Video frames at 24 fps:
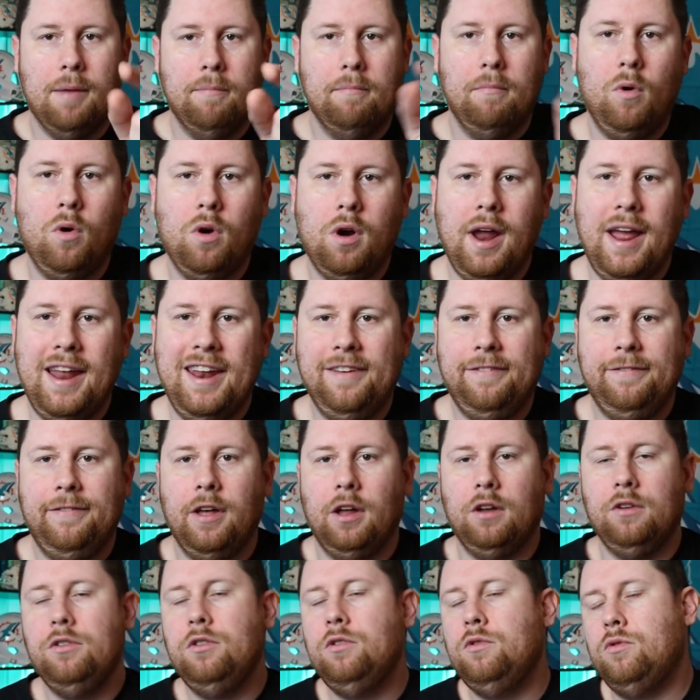Got more N F
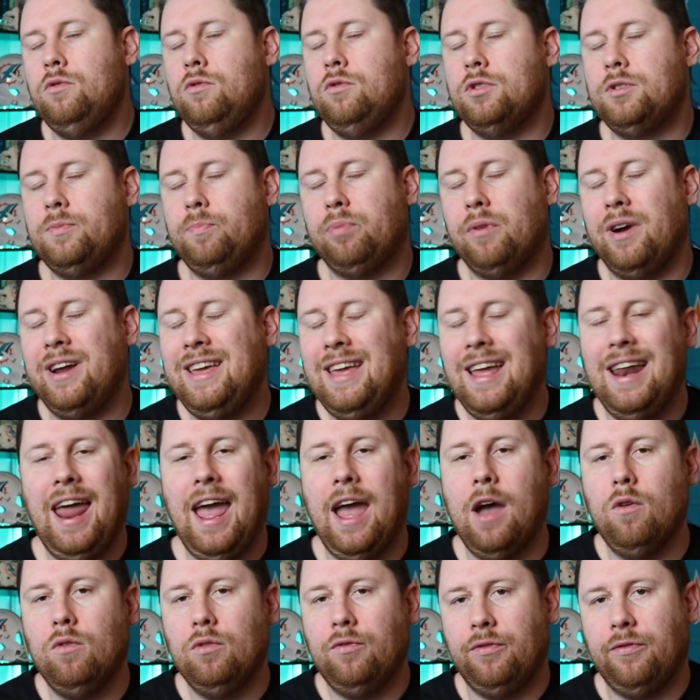L news breaking
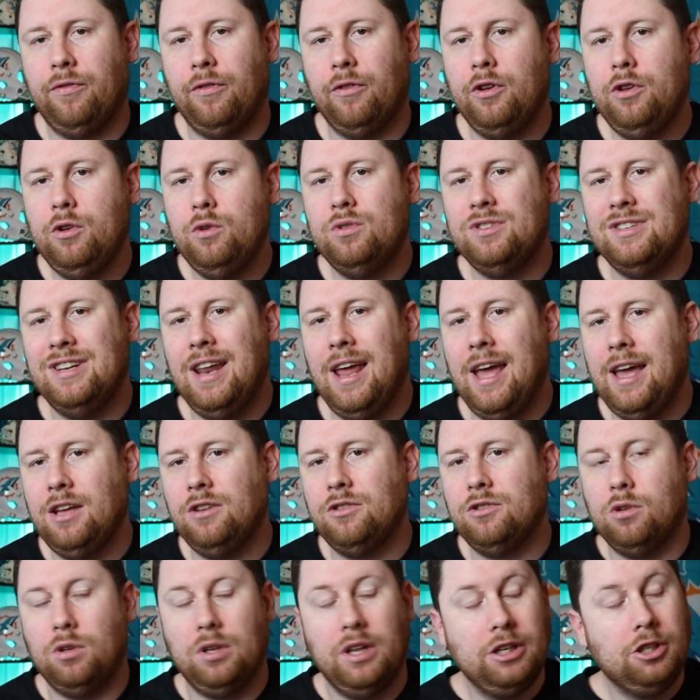out for you today,
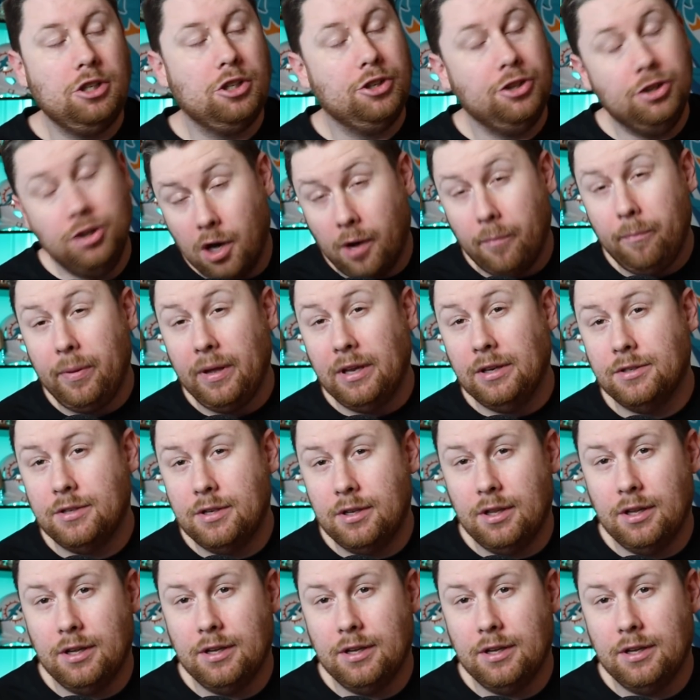so let's jump into